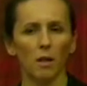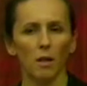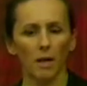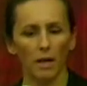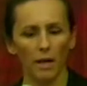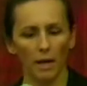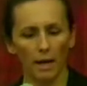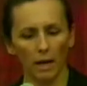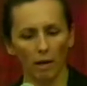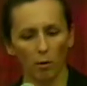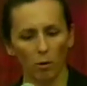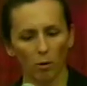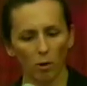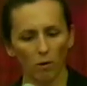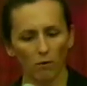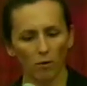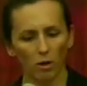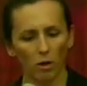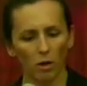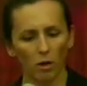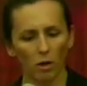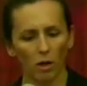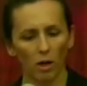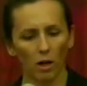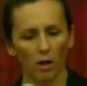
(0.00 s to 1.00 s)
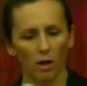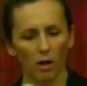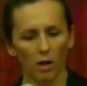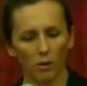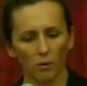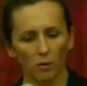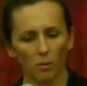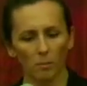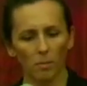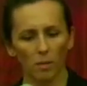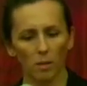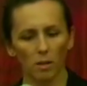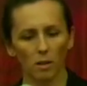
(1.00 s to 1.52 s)
However,
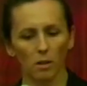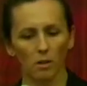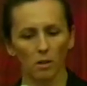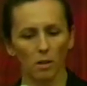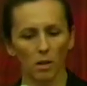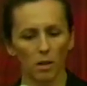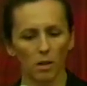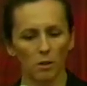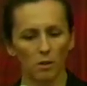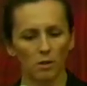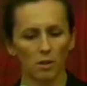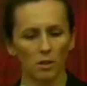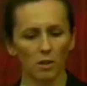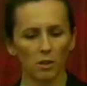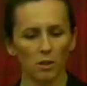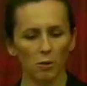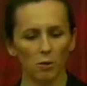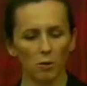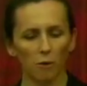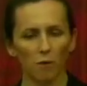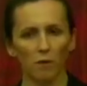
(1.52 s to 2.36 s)
$100 million to